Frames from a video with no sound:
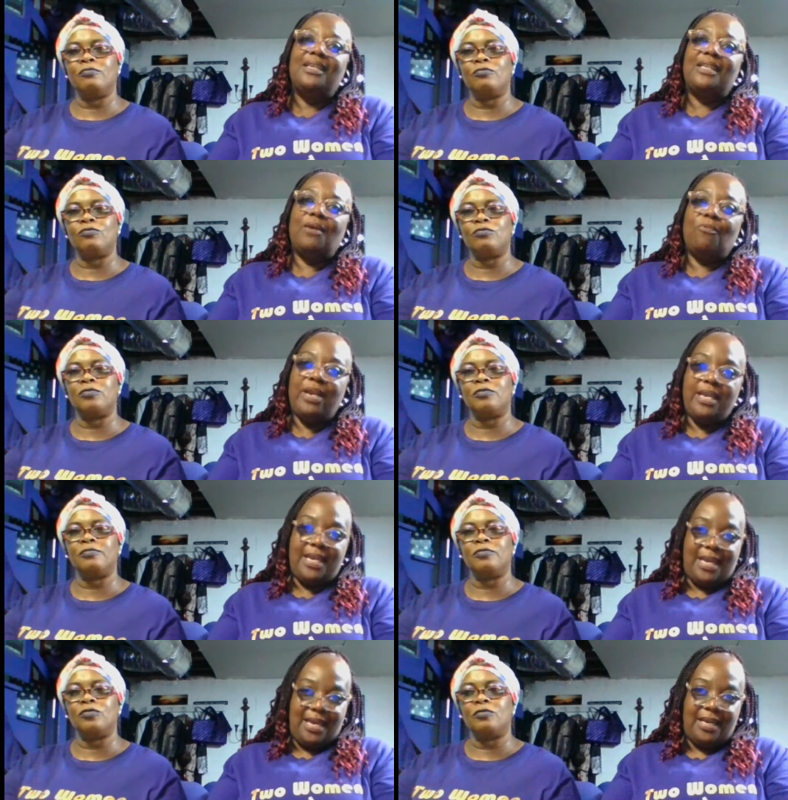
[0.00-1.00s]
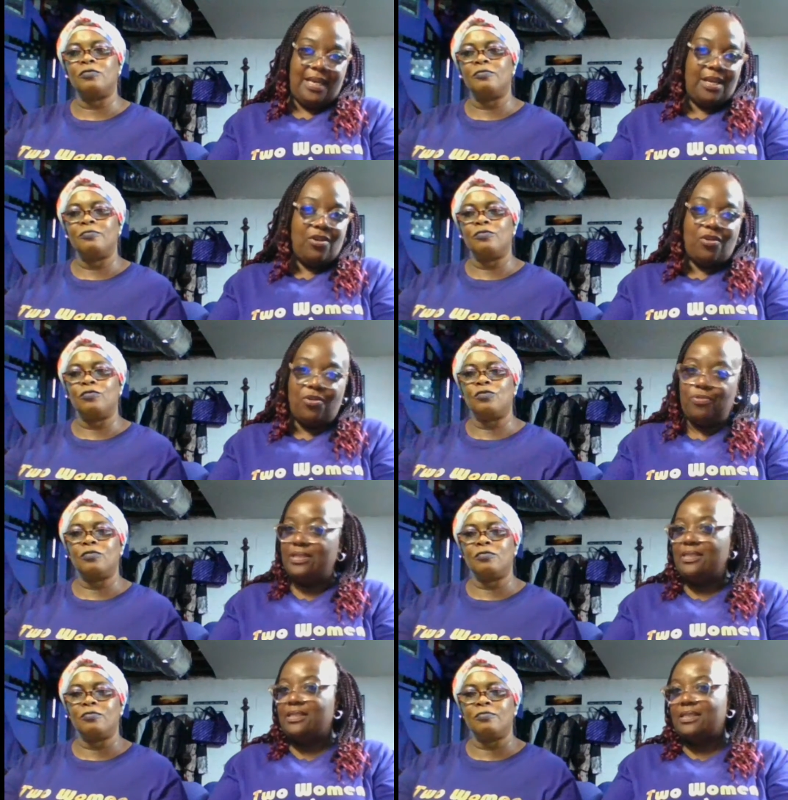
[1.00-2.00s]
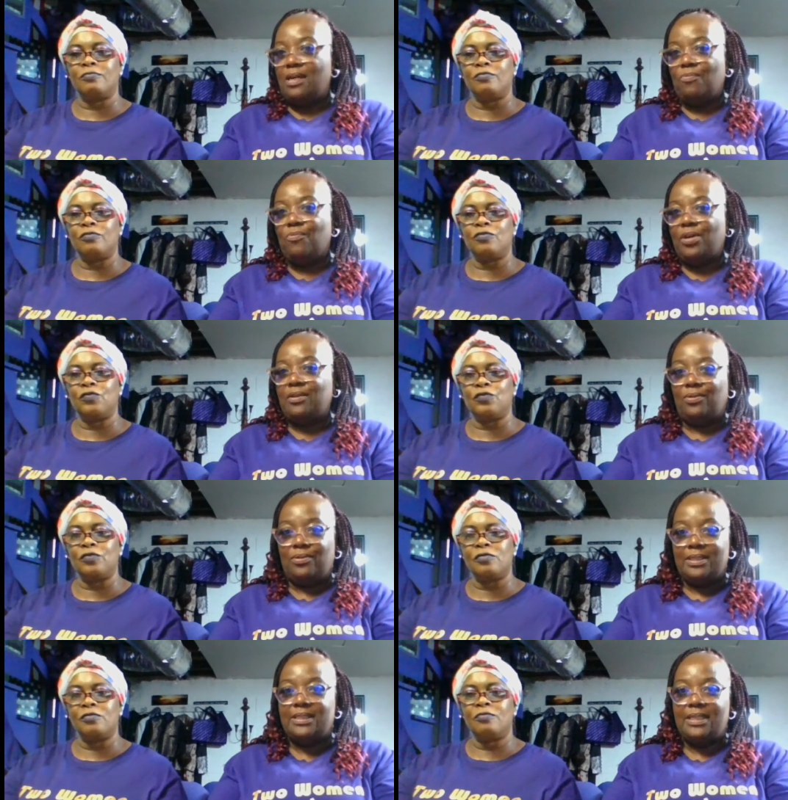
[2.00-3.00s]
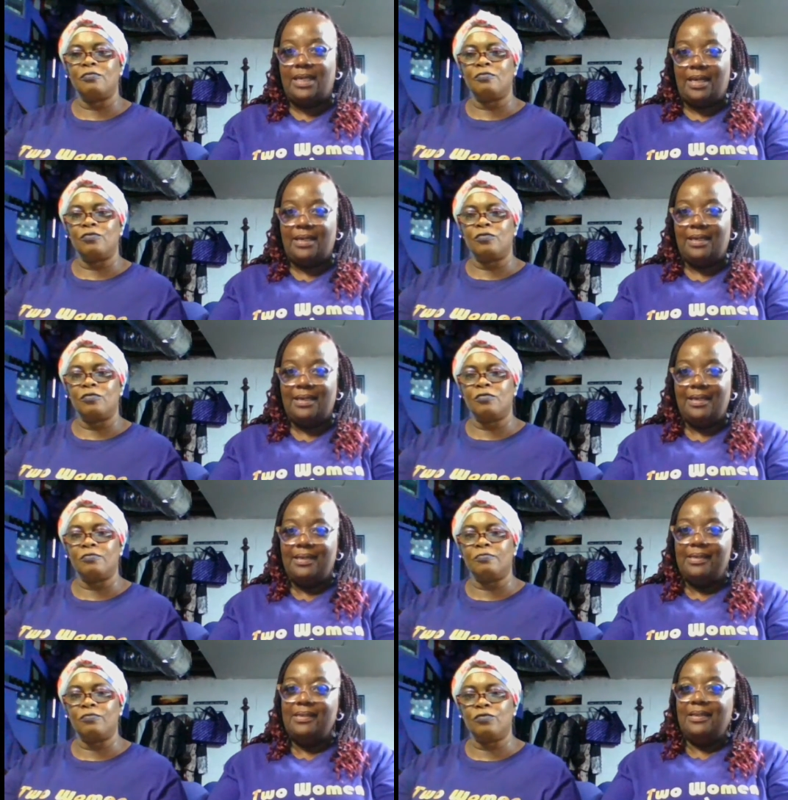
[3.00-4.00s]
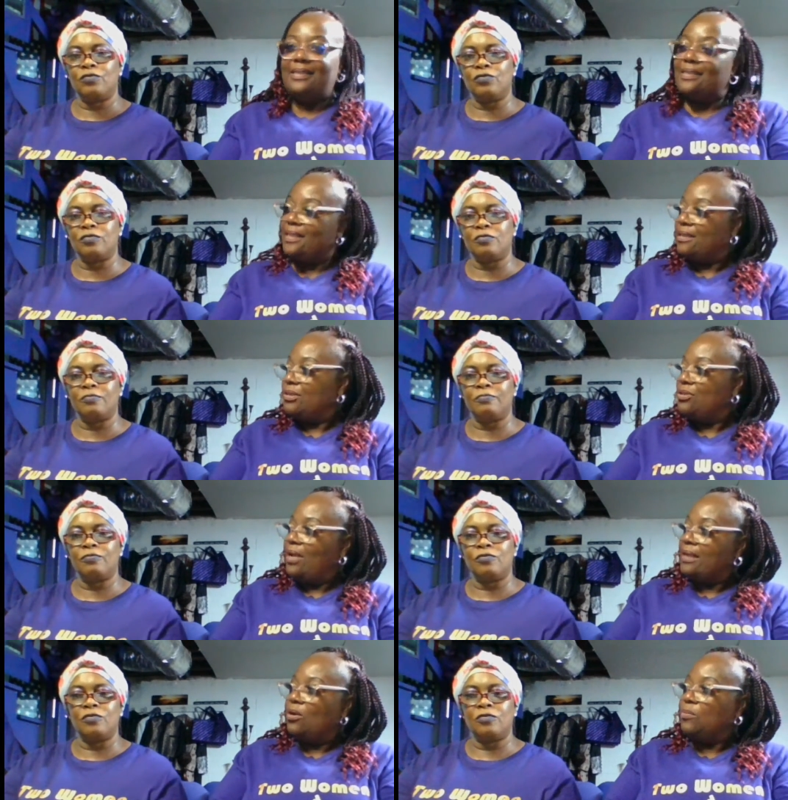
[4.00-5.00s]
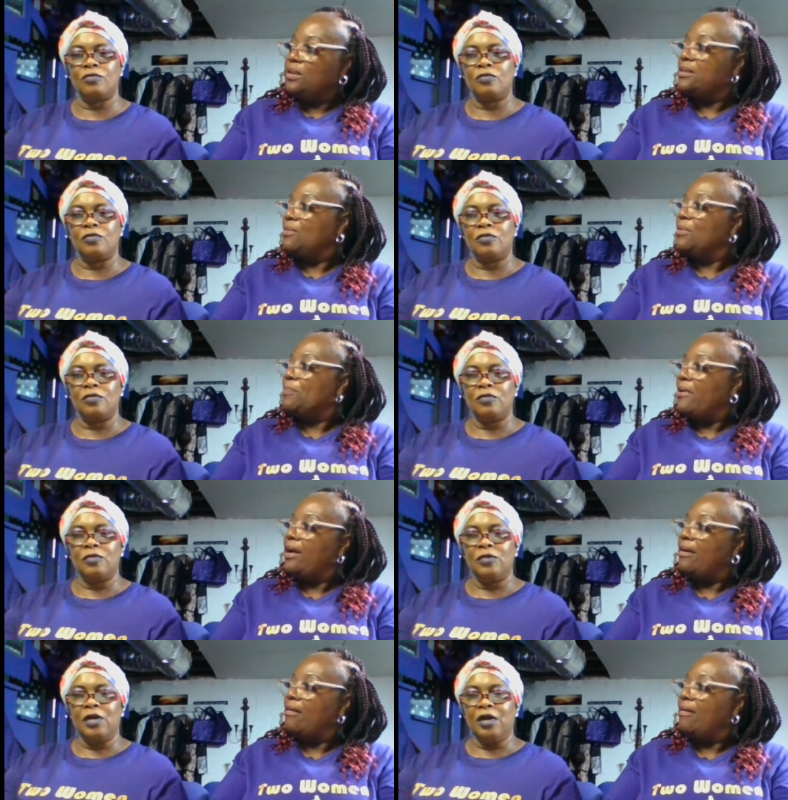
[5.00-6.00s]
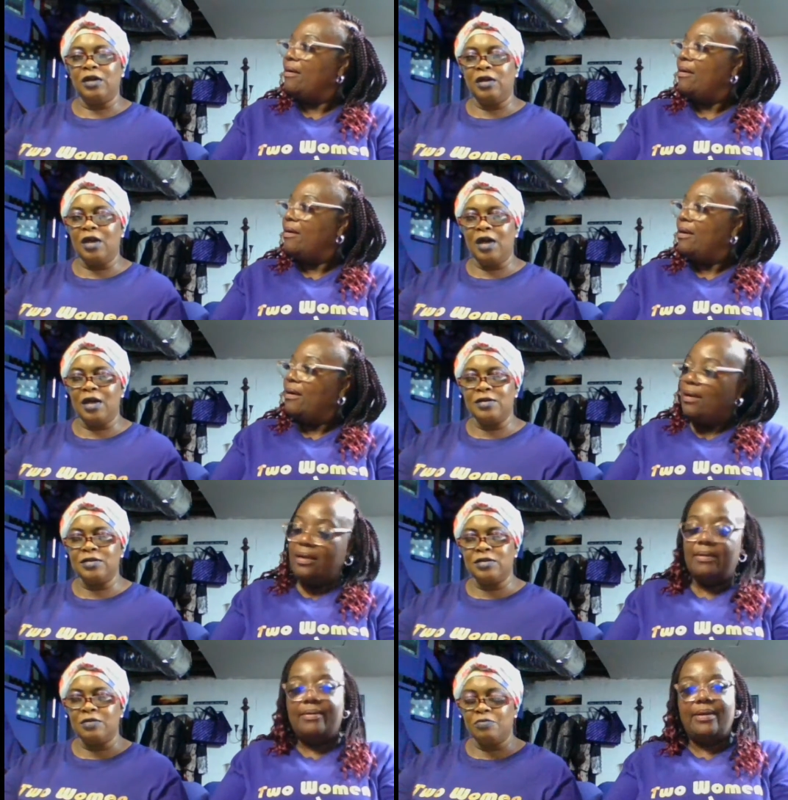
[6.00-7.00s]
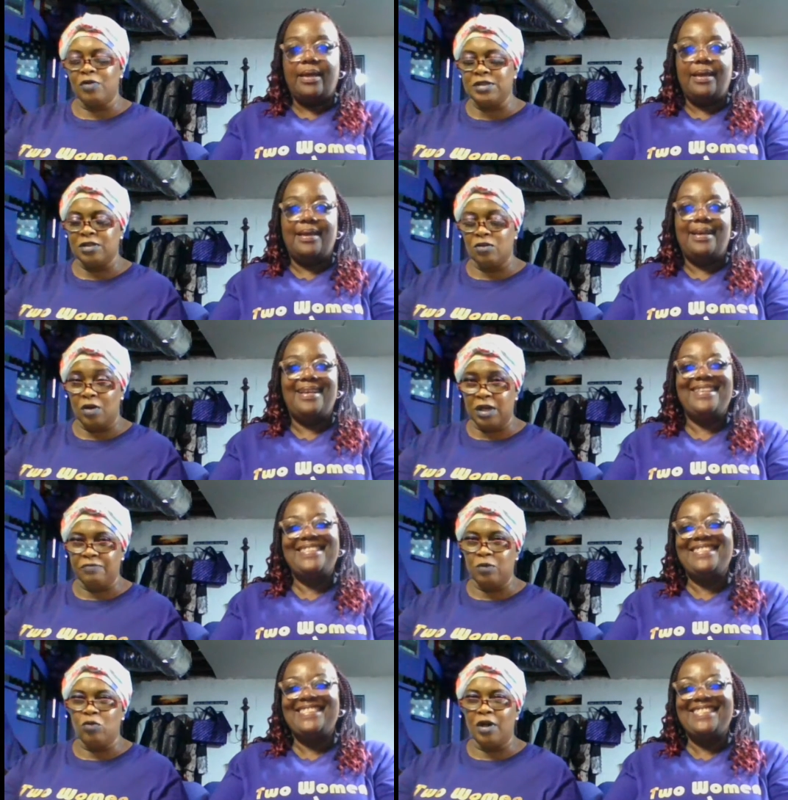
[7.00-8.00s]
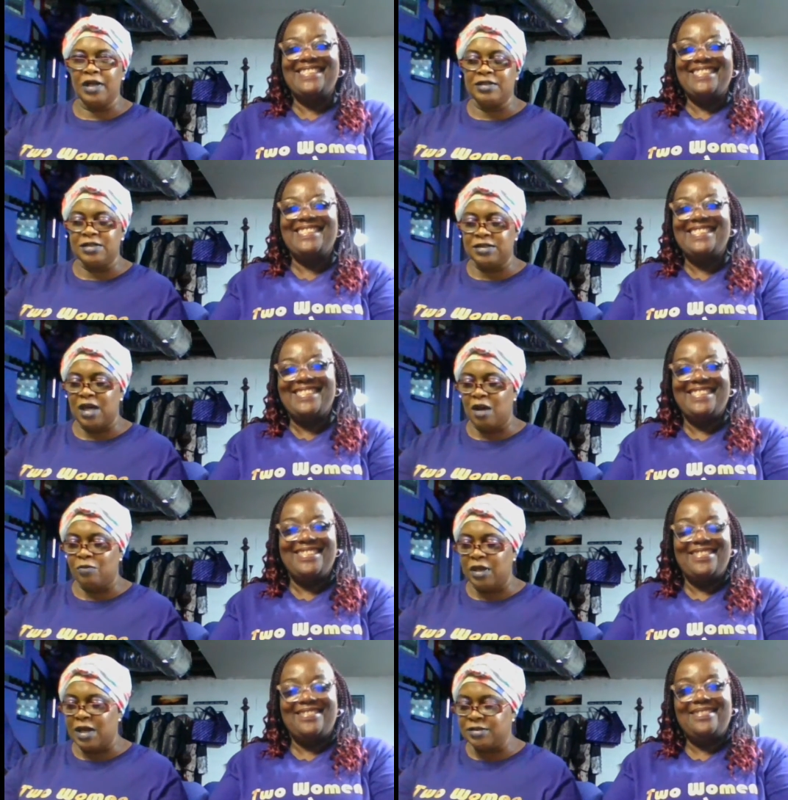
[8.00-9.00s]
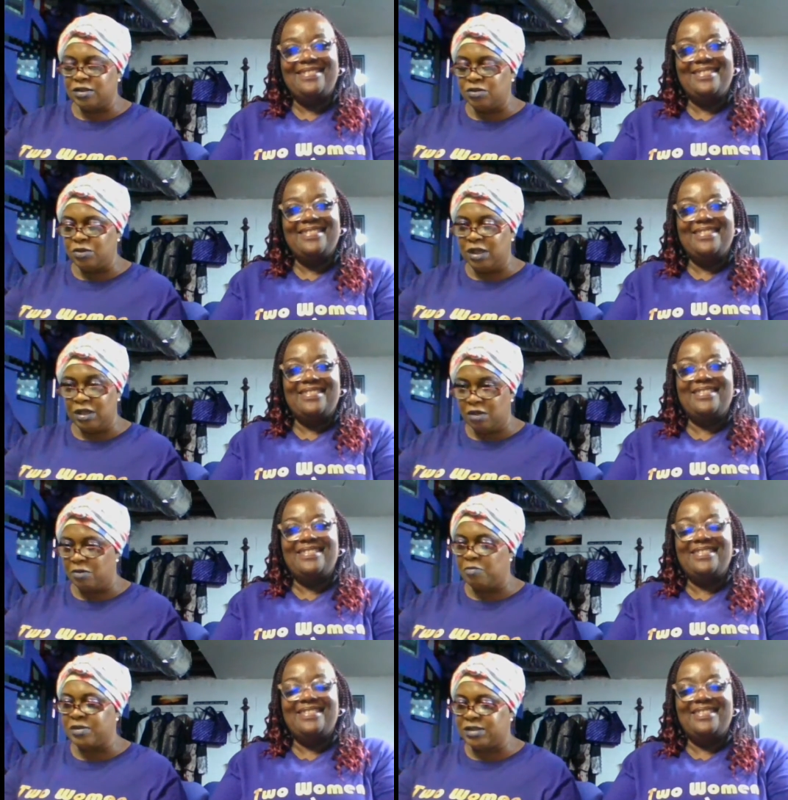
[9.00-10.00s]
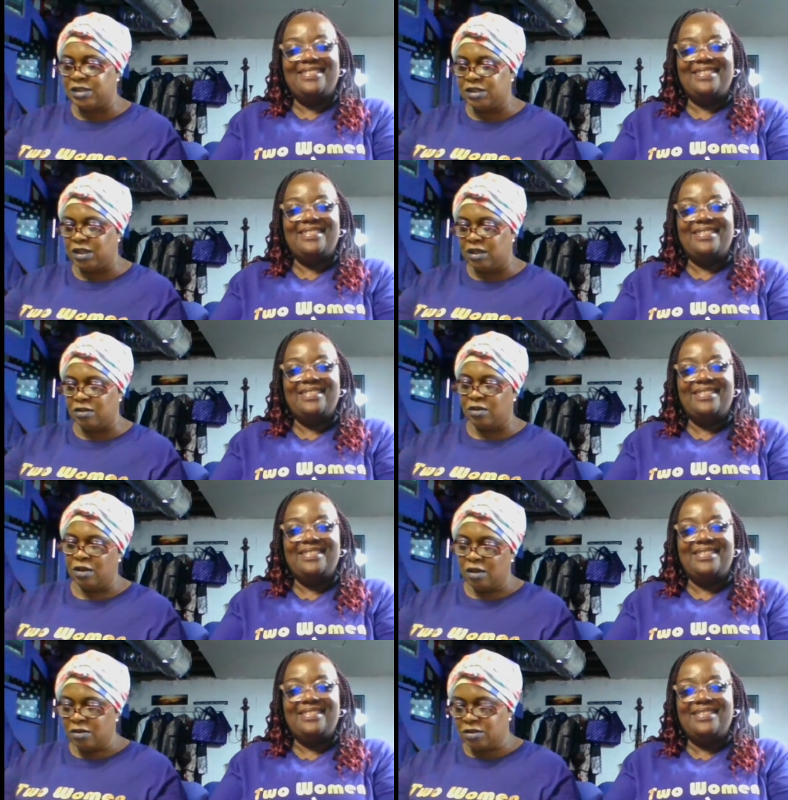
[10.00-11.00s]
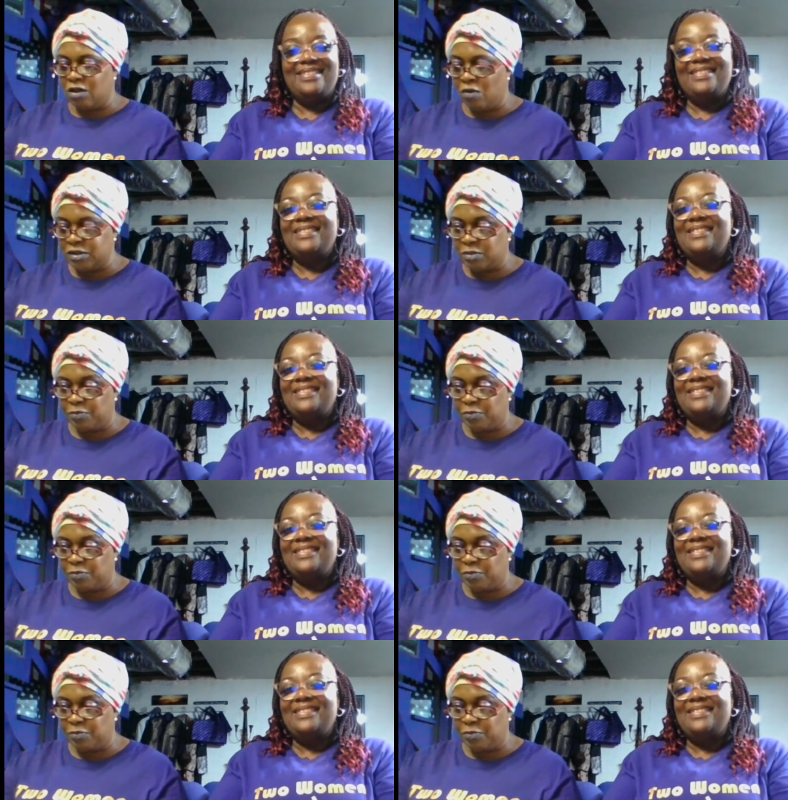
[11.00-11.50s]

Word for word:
Speaker 1: that we can encourage someone on today. This, would you like to open us up with prayer?
Speaker 2: Yes. Okay. Praise the Lord, everyone. At this time, we ask that you get in a position to go into